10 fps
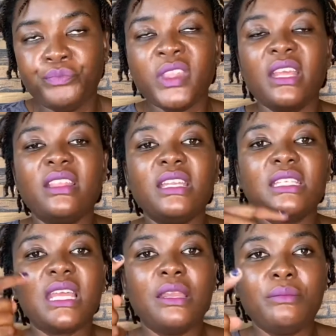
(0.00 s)
then it
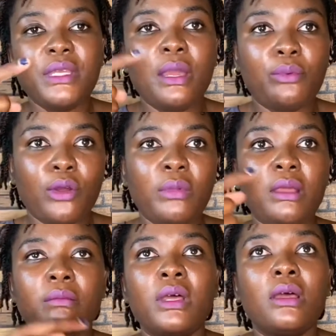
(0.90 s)
can be a
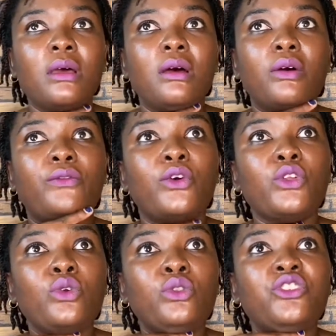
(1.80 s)
problem for
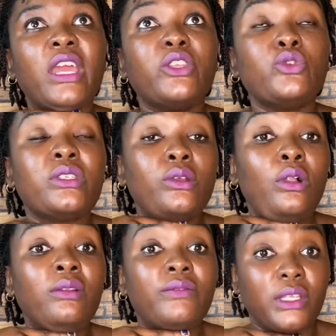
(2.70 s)
you trying to
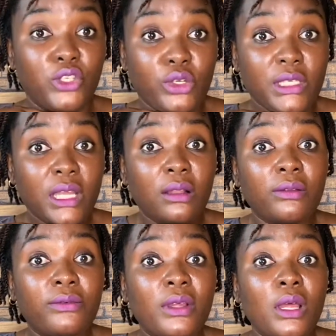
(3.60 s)
solve it yourself
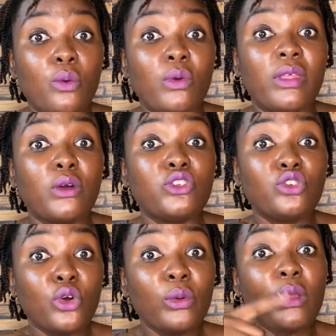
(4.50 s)
without
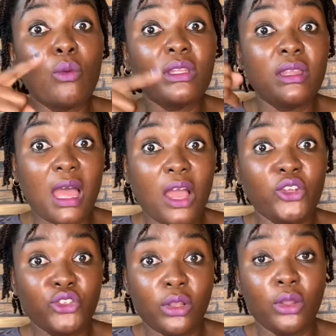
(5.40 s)
knowing what the
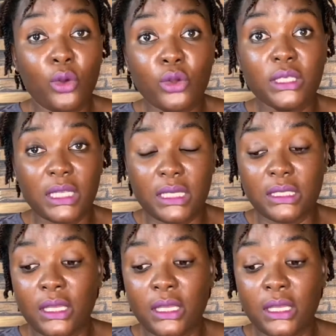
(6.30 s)
actual cause is.